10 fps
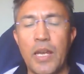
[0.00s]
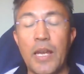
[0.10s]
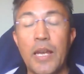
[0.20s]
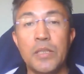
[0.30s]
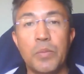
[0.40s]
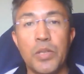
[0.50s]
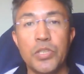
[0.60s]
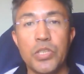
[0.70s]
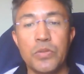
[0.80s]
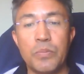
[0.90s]
and the
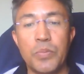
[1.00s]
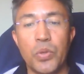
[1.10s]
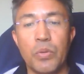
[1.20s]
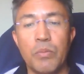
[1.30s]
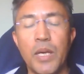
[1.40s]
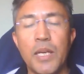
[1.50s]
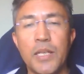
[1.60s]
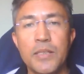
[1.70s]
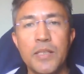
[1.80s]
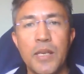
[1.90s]
pleasure of the pure
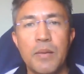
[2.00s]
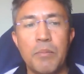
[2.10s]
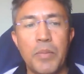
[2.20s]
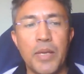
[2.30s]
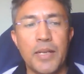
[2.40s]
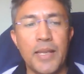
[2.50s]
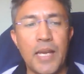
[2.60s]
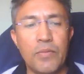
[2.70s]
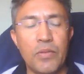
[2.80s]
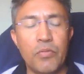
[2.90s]
mind make
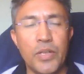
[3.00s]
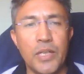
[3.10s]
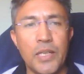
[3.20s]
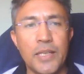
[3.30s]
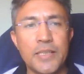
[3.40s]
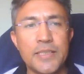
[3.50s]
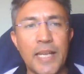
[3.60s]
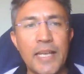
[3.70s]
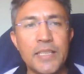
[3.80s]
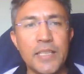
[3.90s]
life infinitely
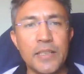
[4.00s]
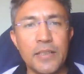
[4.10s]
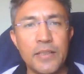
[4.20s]
exciting